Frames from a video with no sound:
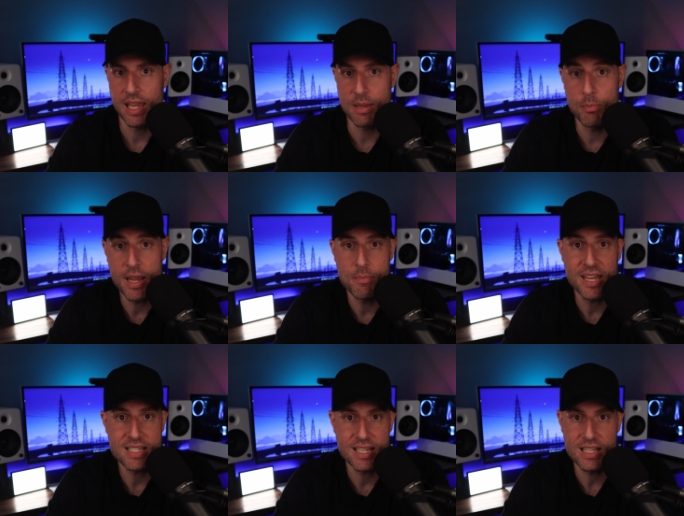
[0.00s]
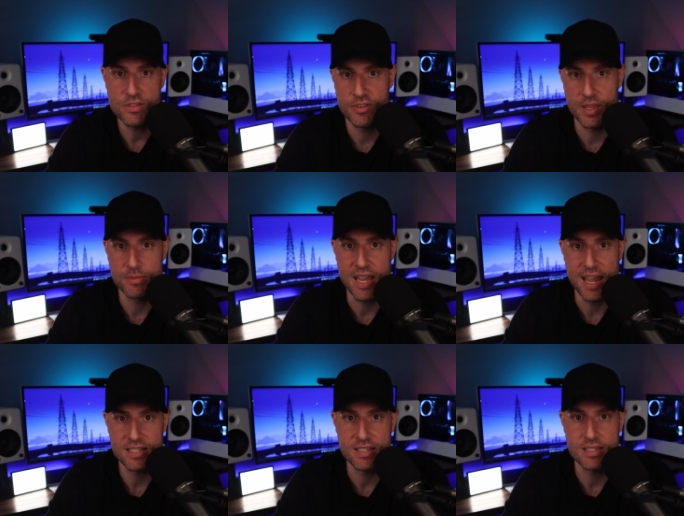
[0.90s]
it might make sense for them to
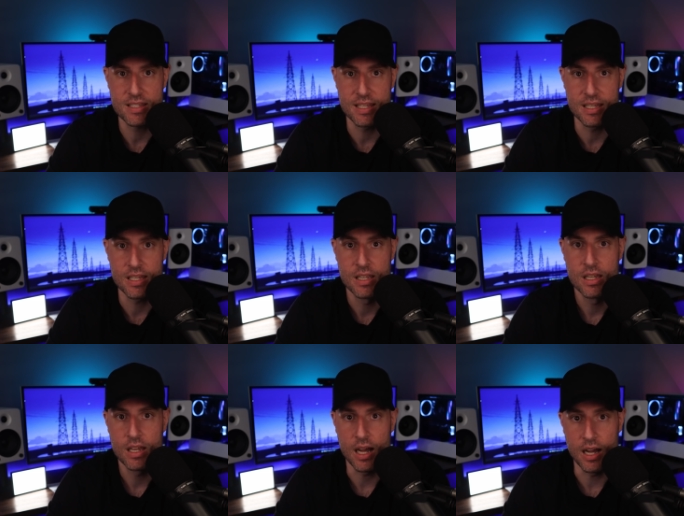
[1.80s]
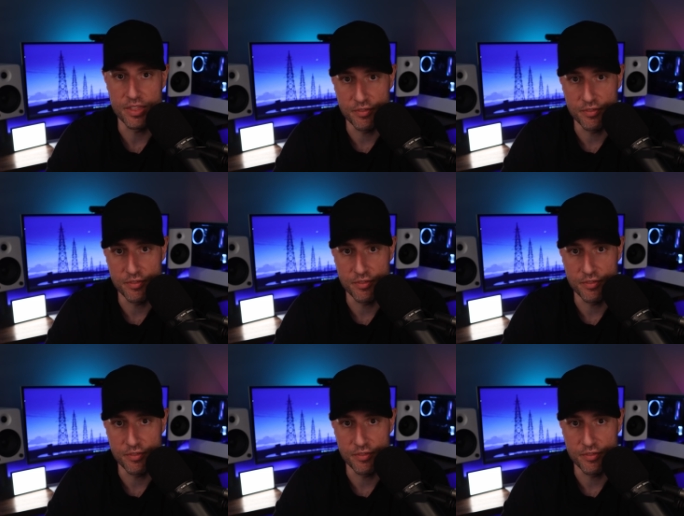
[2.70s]
access the uh,